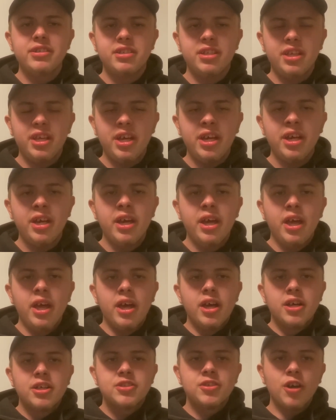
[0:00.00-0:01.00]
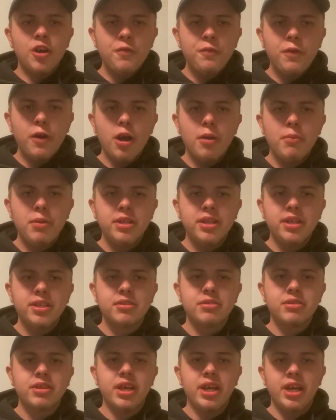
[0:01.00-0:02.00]
today. So far my day's
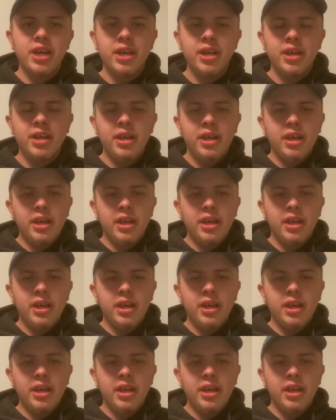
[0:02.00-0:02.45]
okay.